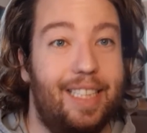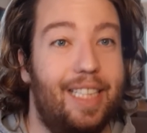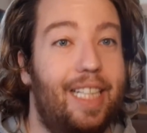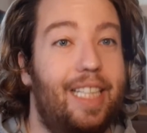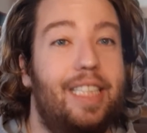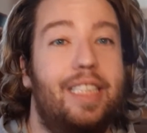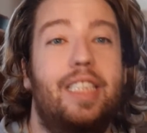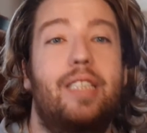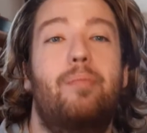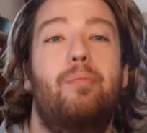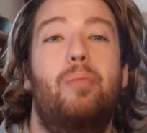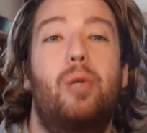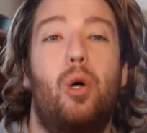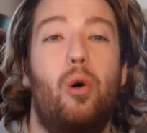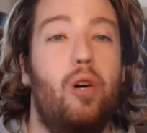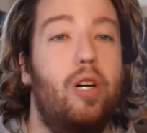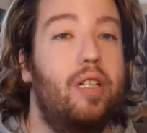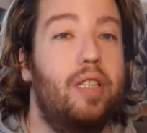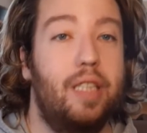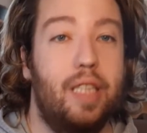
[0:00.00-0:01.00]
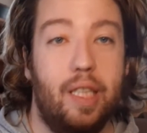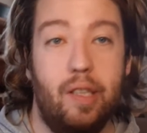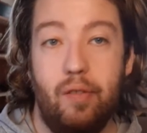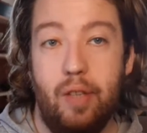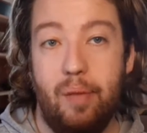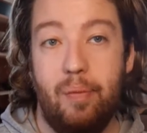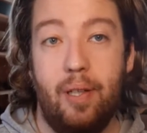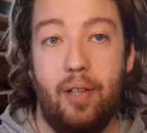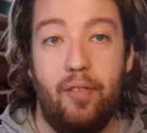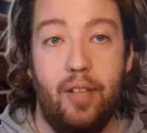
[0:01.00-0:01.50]
It's important that we
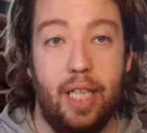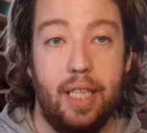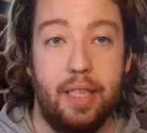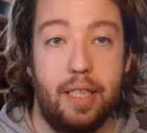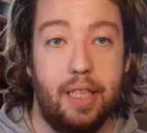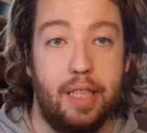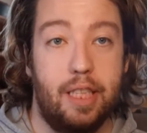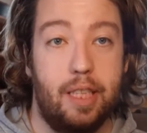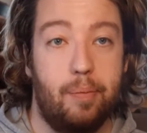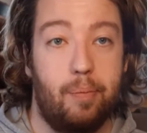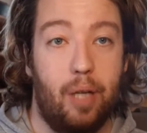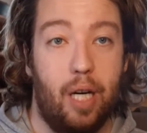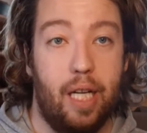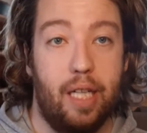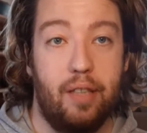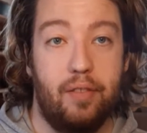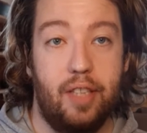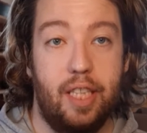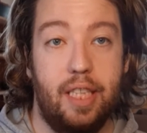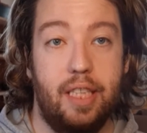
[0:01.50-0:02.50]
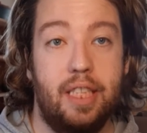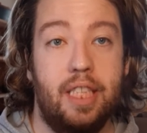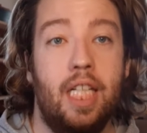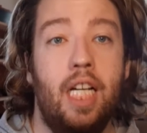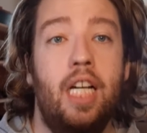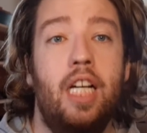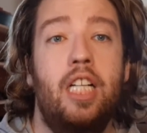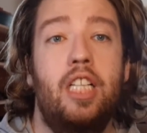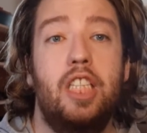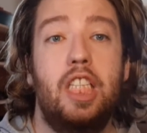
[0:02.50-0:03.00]
prevent the spread of this
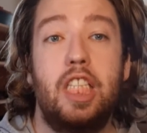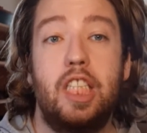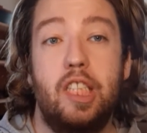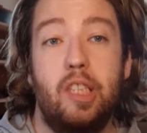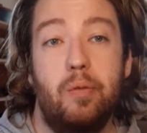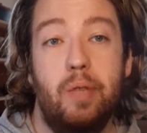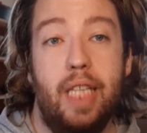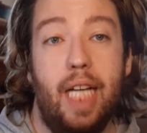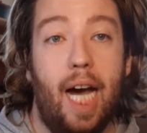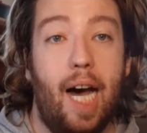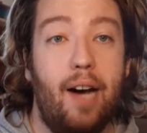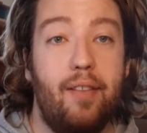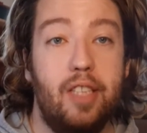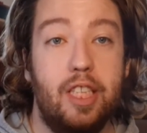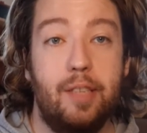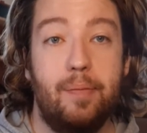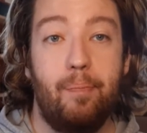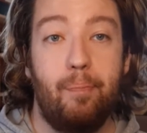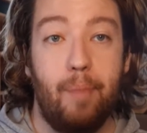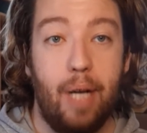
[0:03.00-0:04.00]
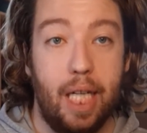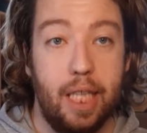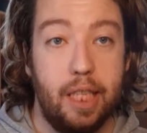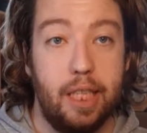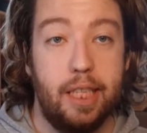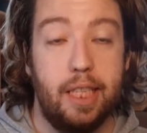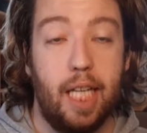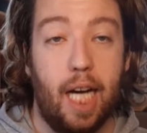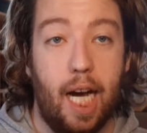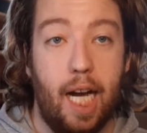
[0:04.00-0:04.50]
so that we have as
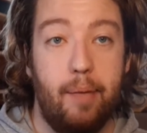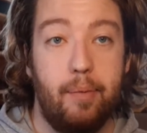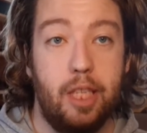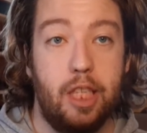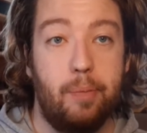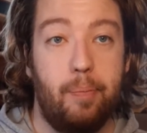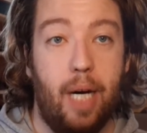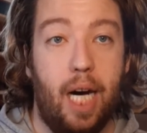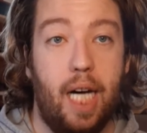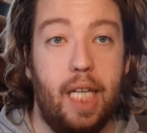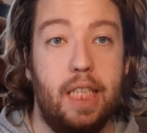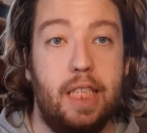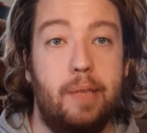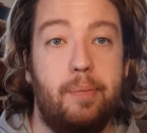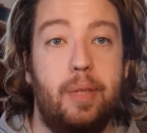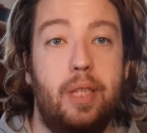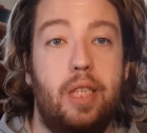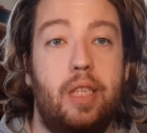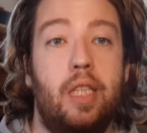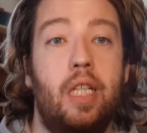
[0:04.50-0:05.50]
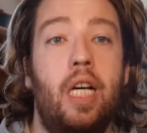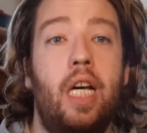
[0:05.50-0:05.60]
much time as possible,